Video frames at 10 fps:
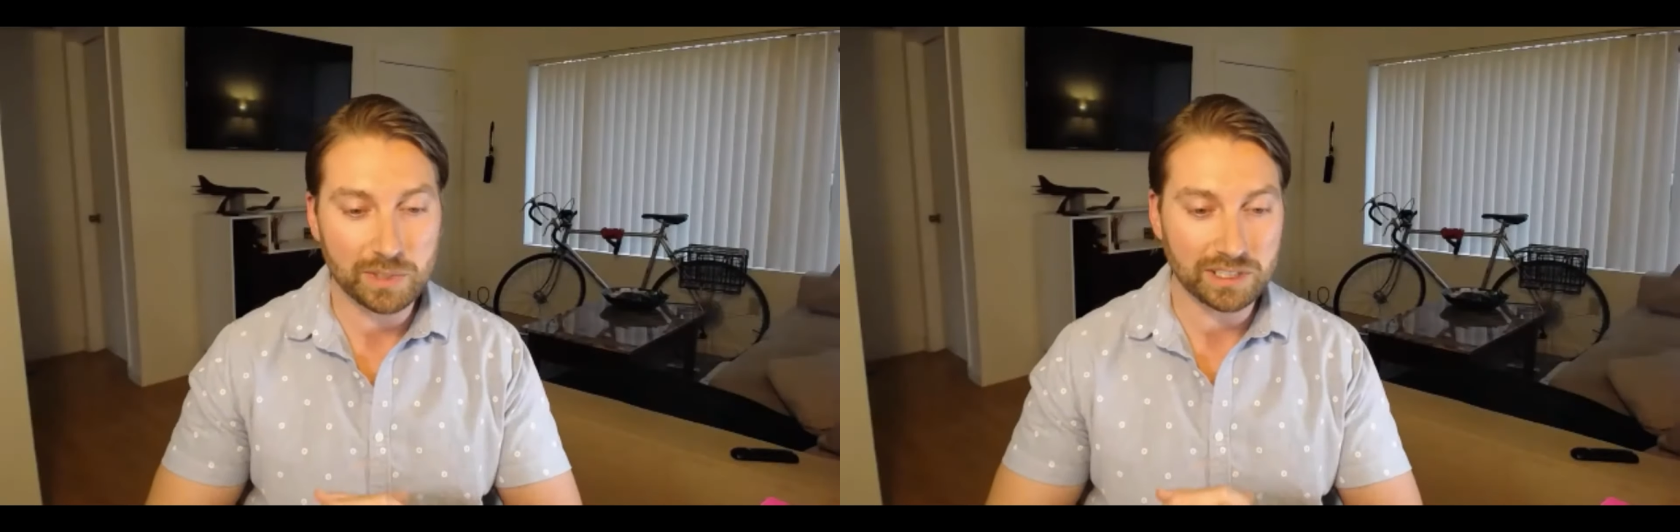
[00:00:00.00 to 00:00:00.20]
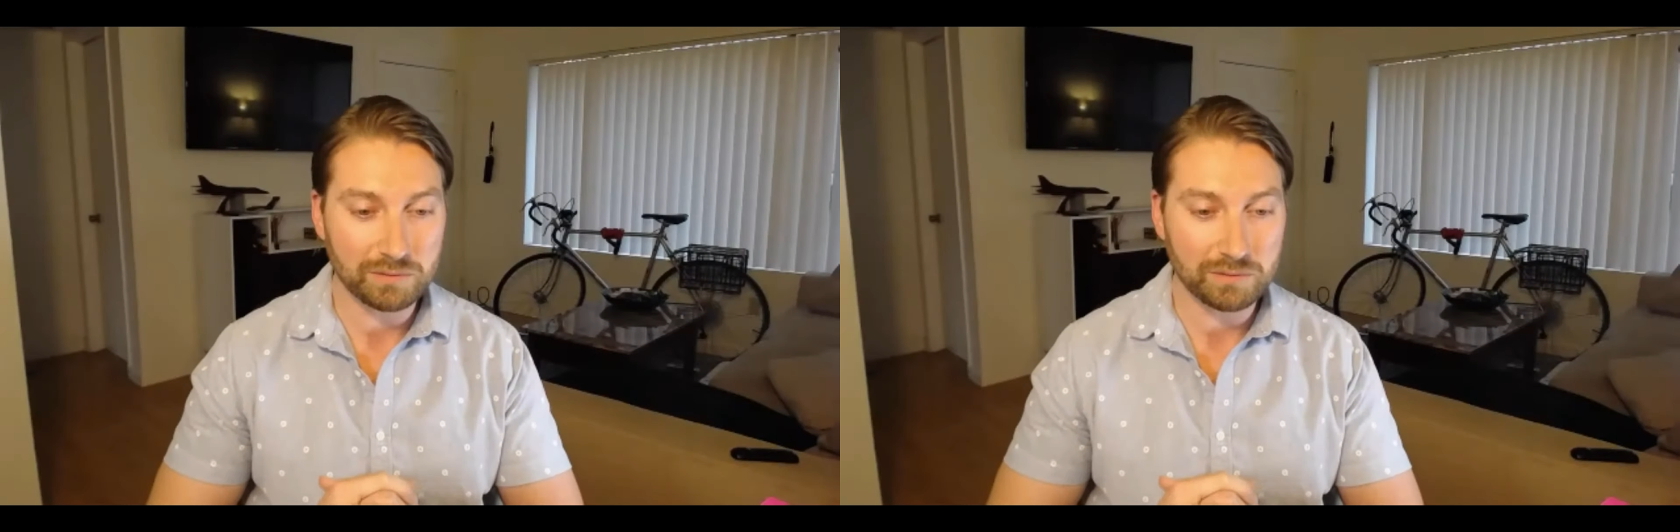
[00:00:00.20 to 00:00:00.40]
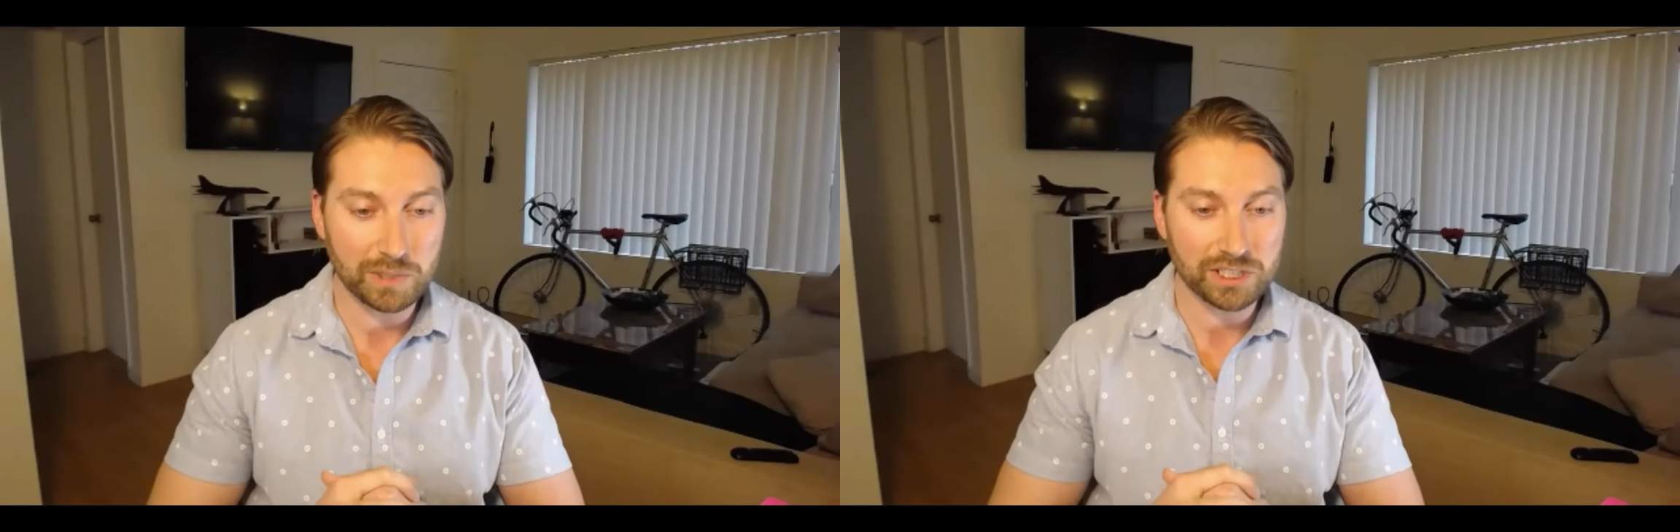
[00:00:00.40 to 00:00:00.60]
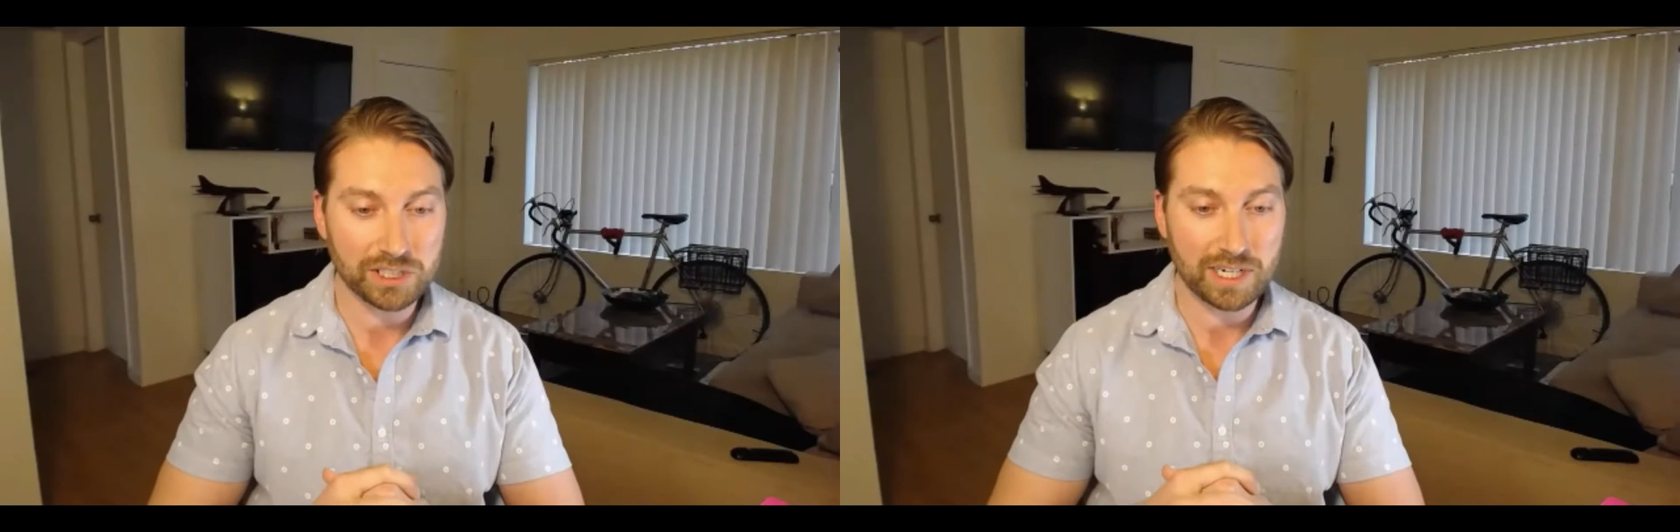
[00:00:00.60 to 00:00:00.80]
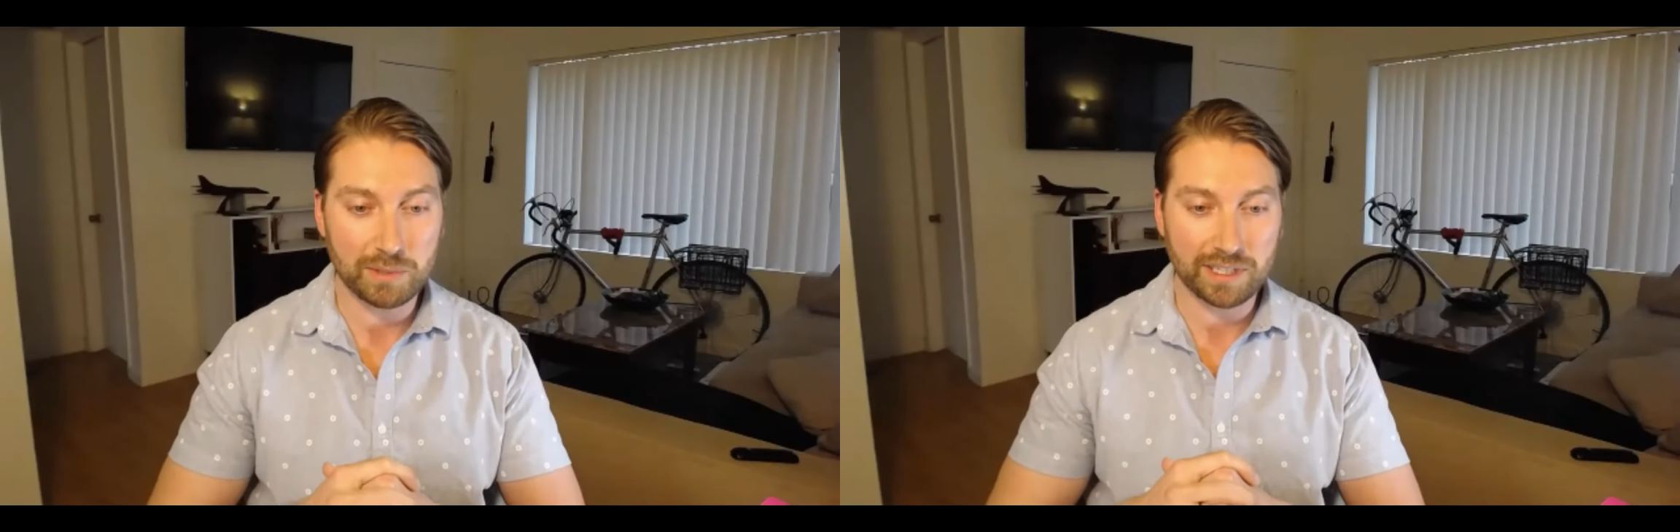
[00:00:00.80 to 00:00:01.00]
we can
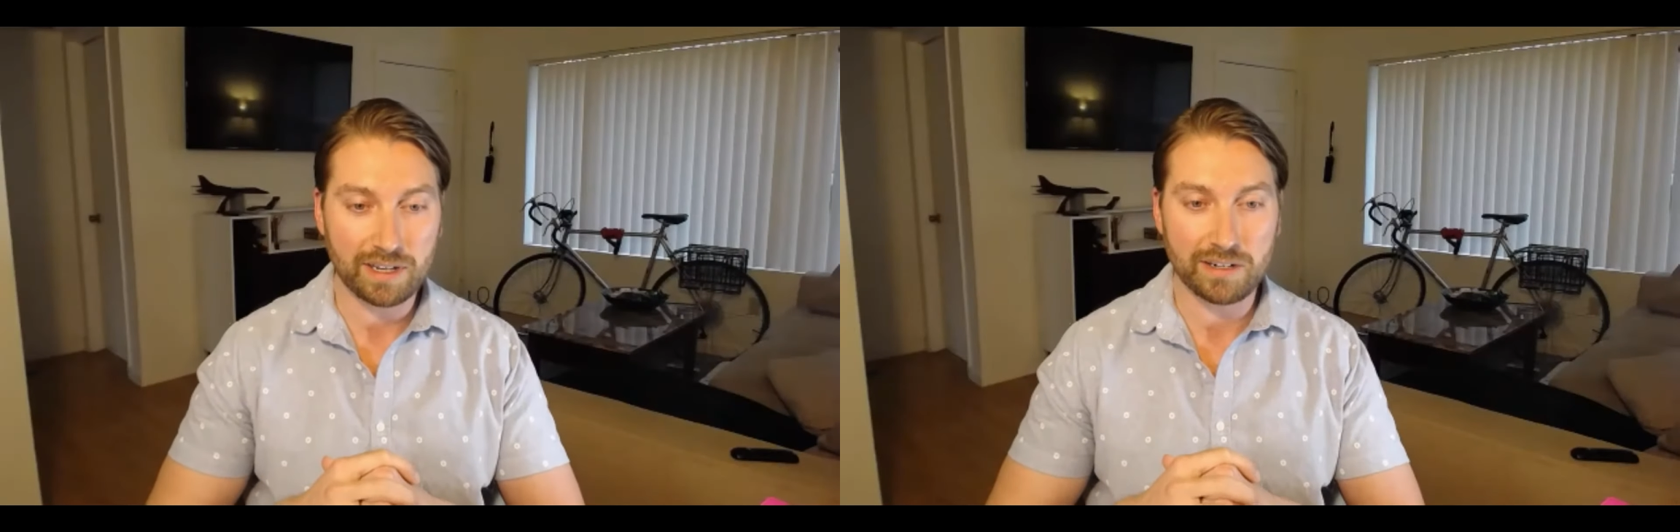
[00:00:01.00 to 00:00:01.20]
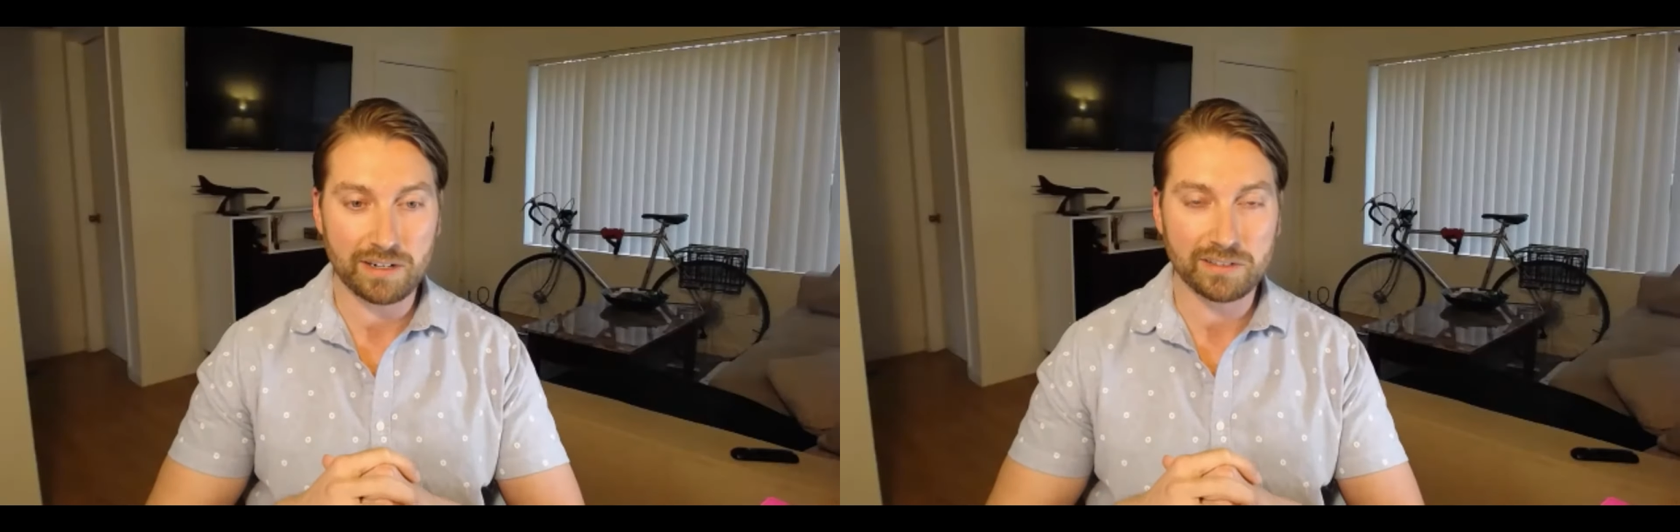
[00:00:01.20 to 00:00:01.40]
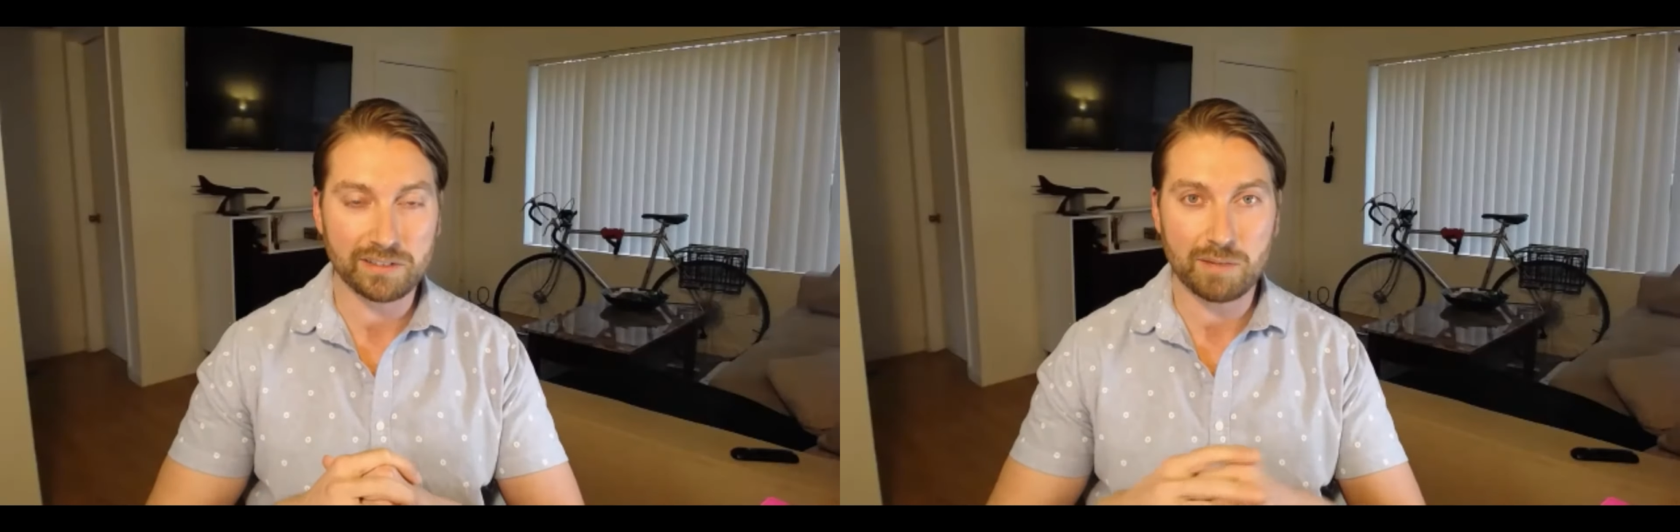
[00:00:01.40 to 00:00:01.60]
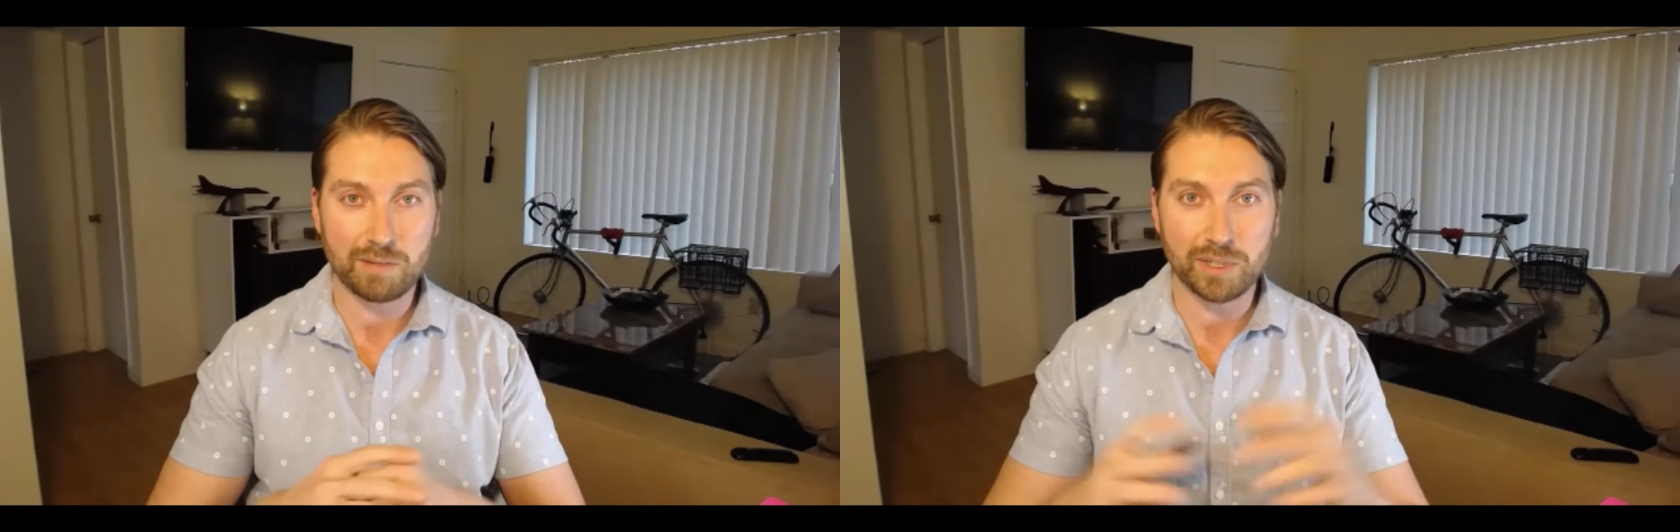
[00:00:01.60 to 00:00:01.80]
chat about that another time,